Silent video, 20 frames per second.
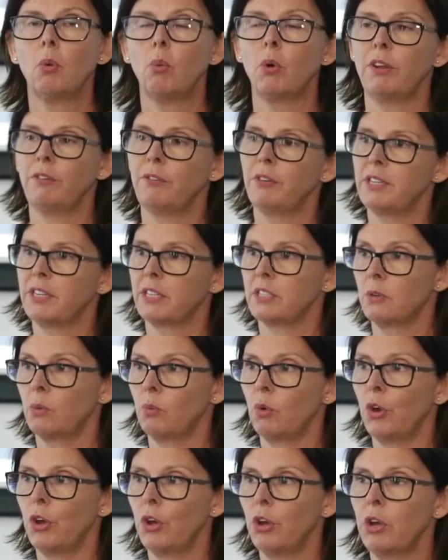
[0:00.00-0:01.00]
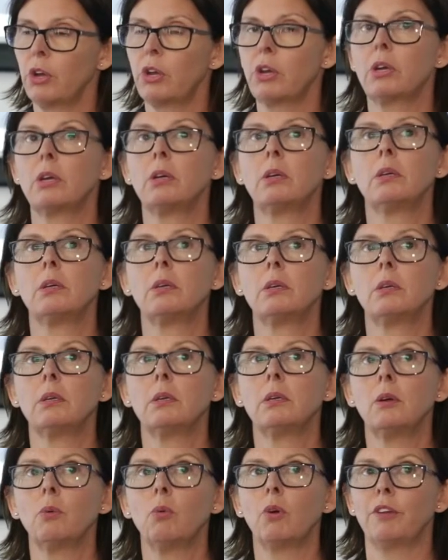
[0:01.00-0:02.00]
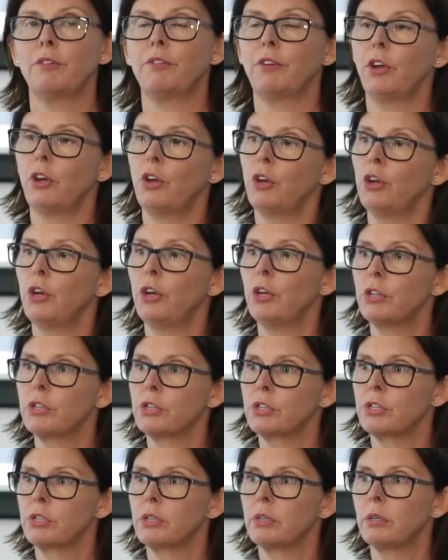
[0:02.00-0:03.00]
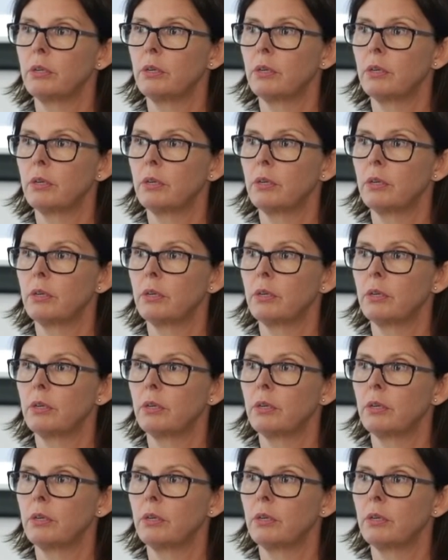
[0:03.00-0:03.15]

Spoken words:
What if it doesn't work? What if it hurts?